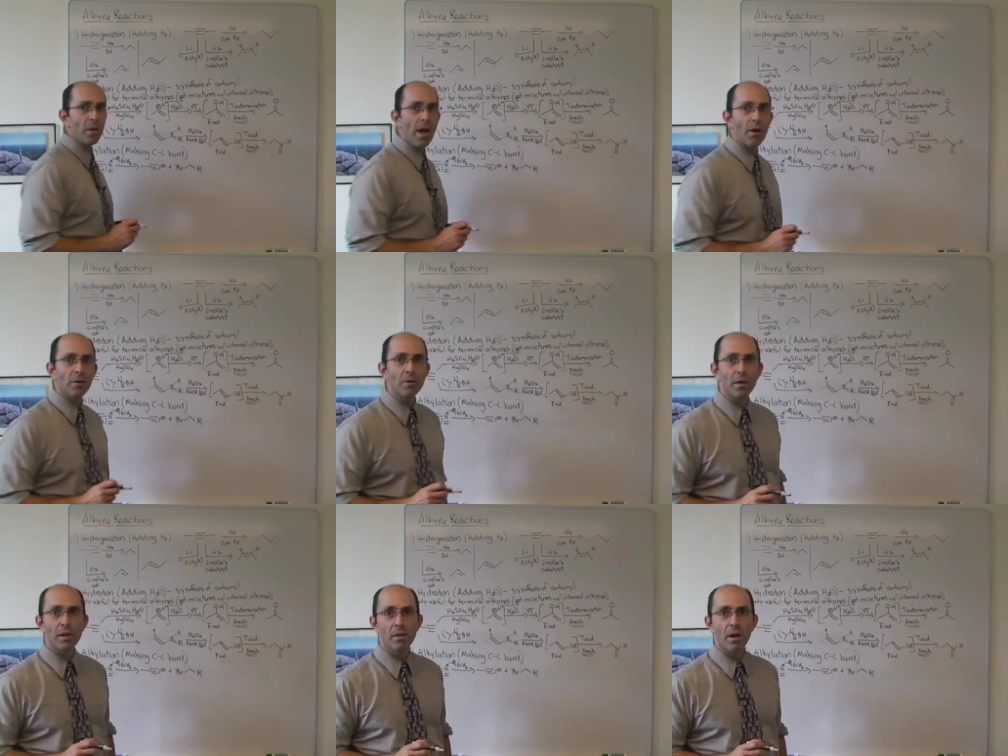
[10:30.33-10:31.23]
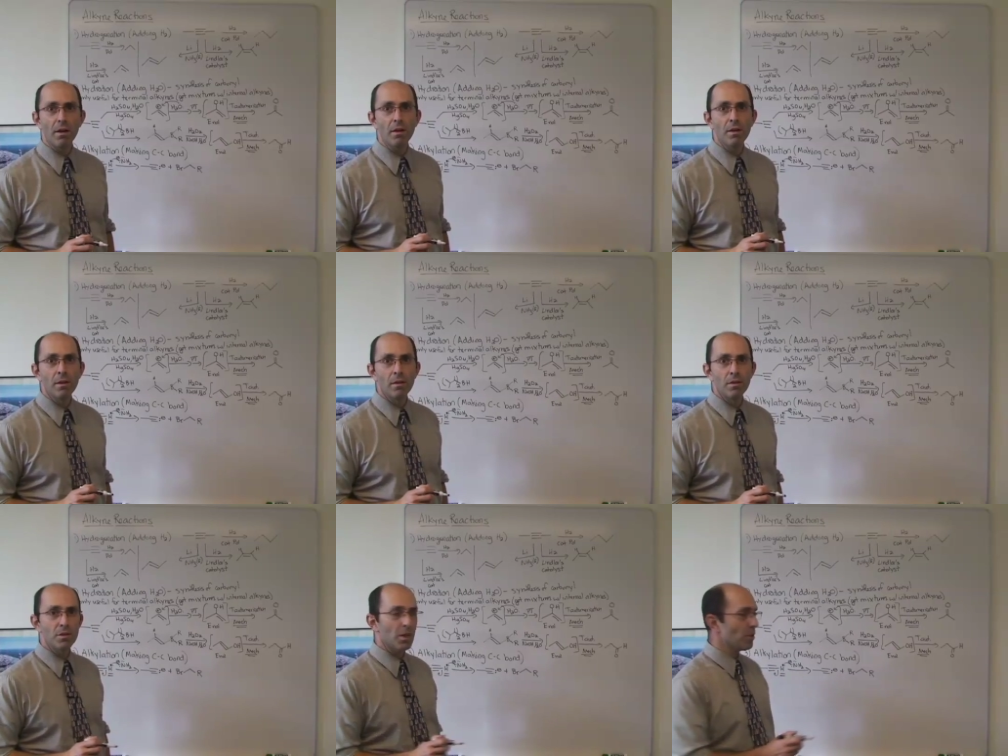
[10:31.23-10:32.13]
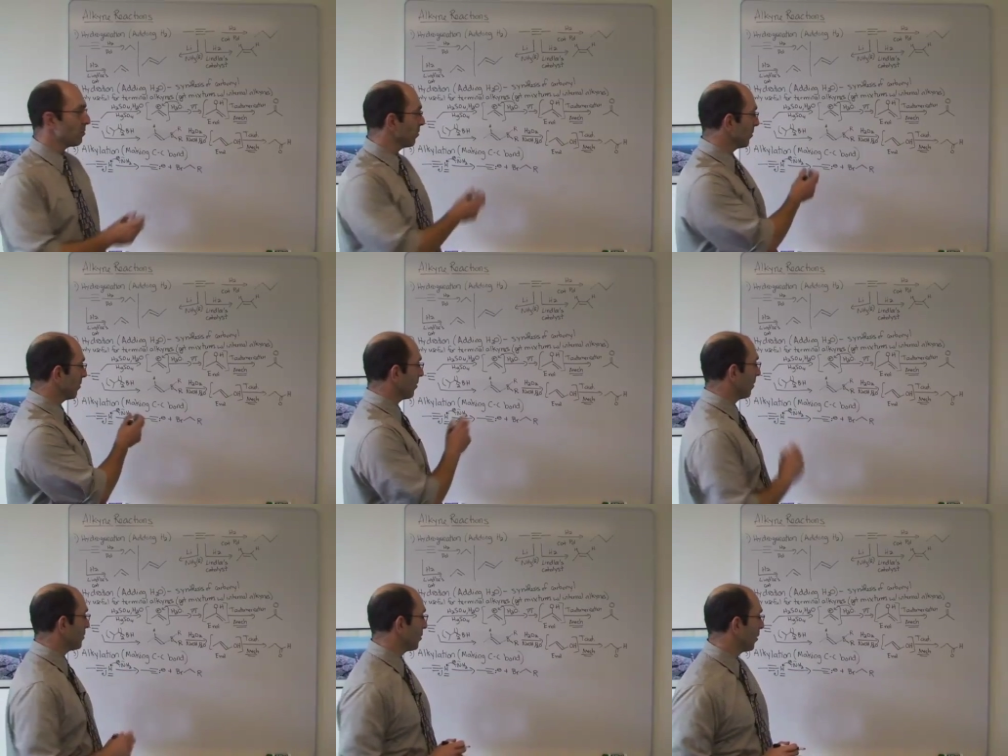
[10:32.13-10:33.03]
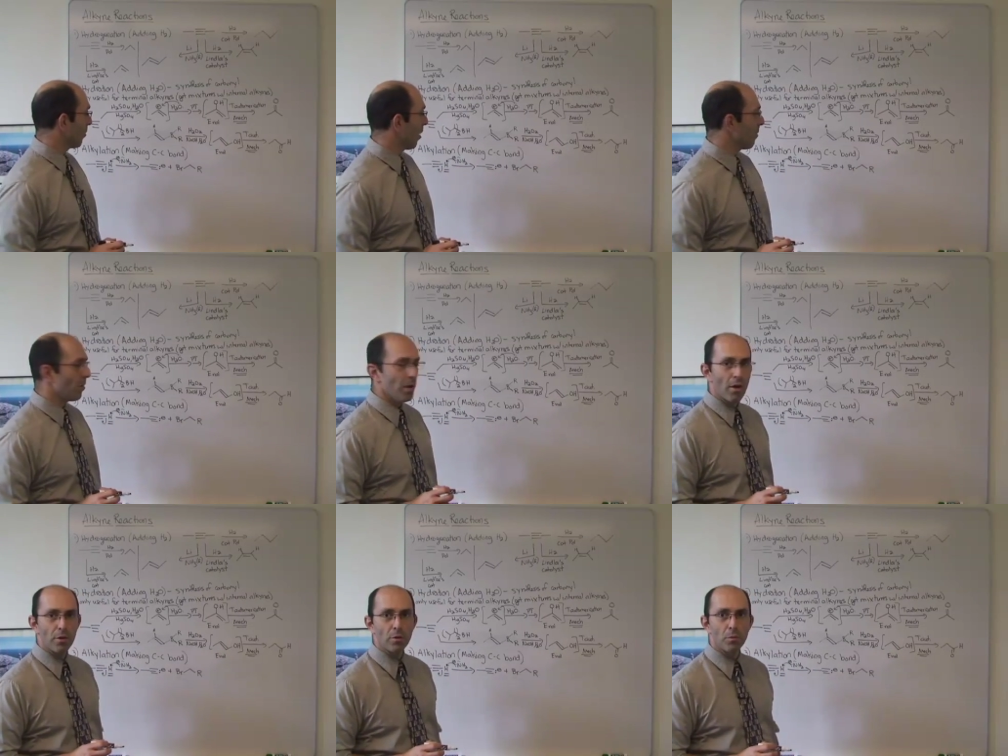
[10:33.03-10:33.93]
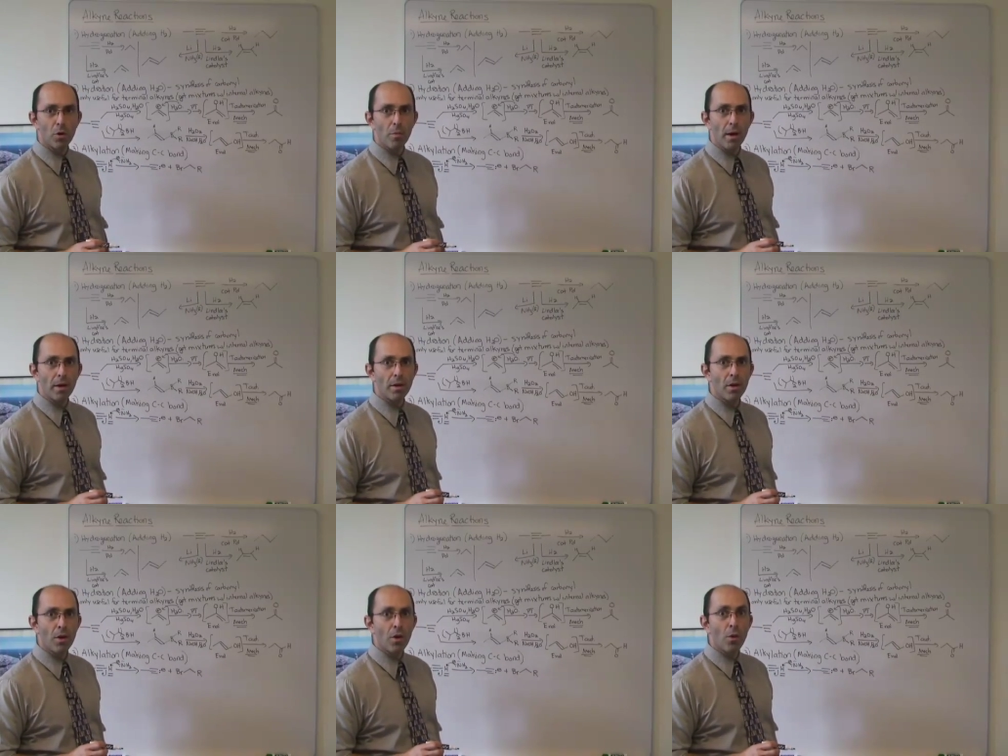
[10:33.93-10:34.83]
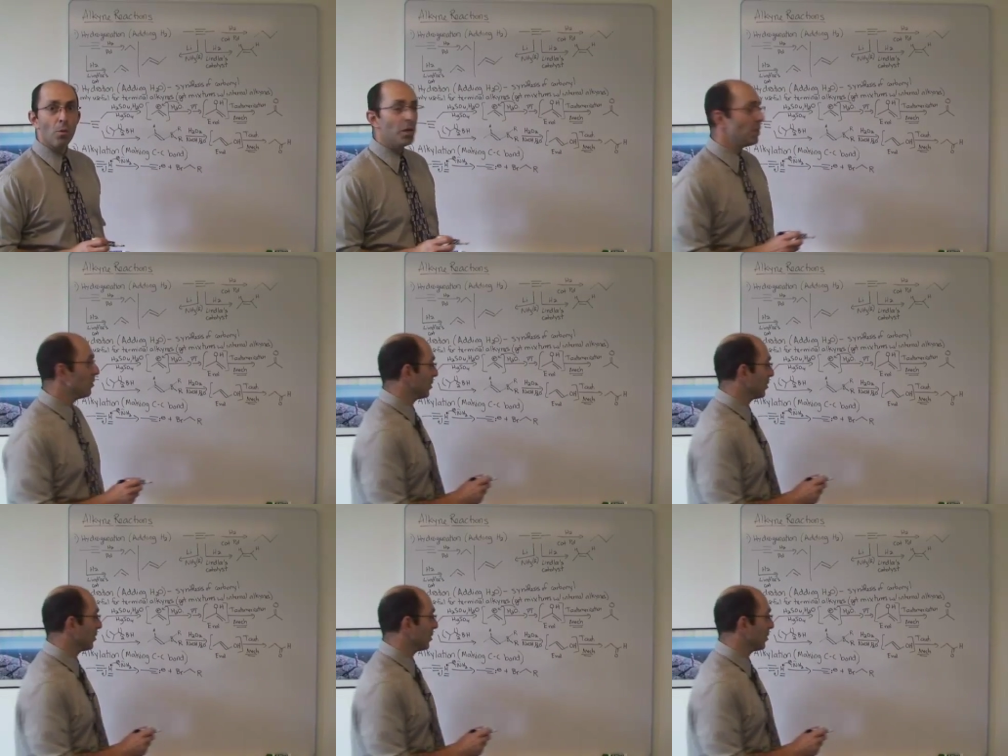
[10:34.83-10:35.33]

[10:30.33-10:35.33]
alkyl halide, in this case I'm showing a primary alkyl bromide, we can do a